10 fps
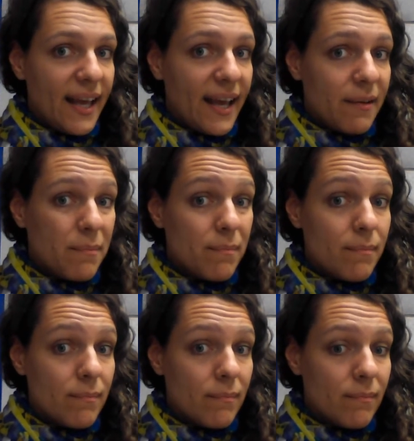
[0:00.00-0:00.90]
And
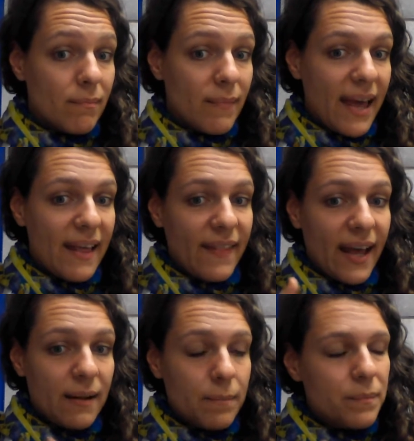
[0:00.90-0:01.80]

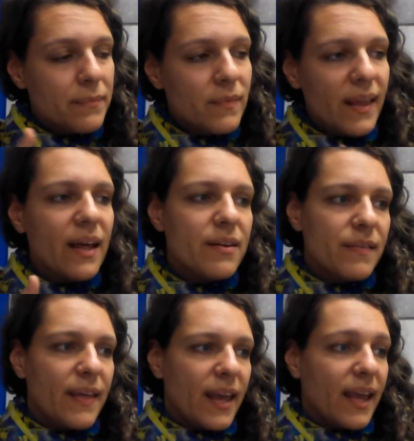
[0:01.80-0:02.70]
then the other
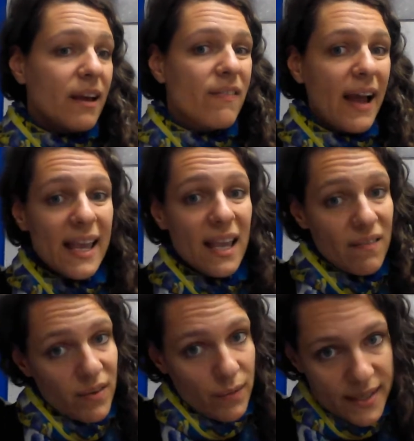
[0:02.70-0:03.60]
thing, if I
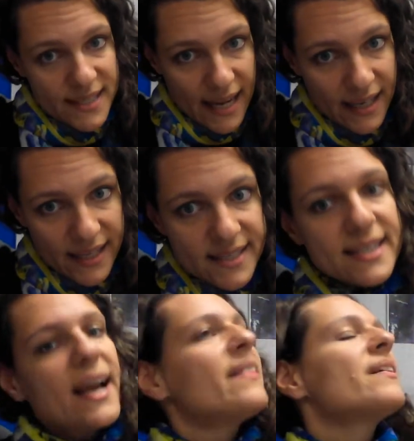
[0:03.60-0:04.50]
give you the sentence,
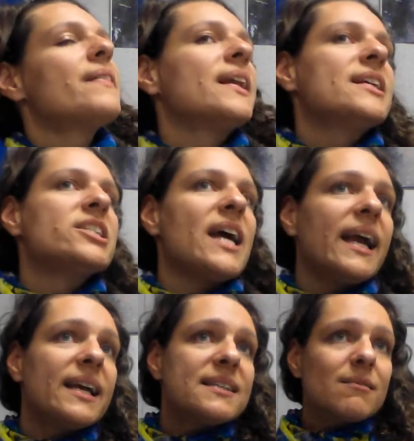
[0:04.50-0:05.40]
the other thing to
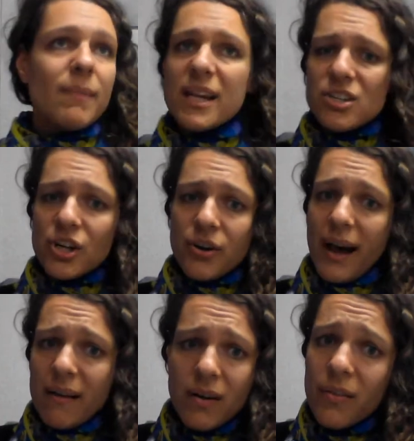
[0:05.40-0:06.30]
check is make sure you
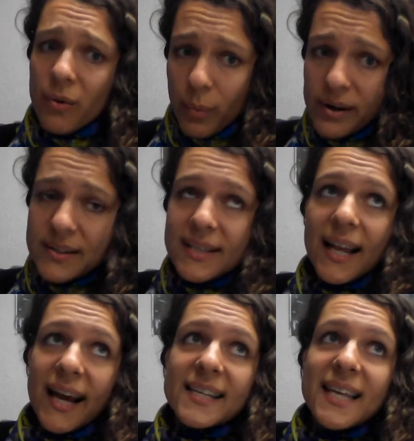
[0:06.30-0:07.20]
have all the words that
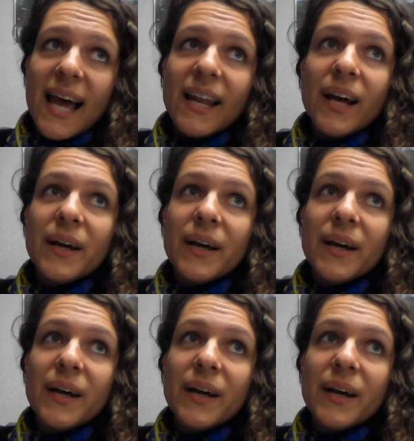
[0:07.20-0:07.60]
I said.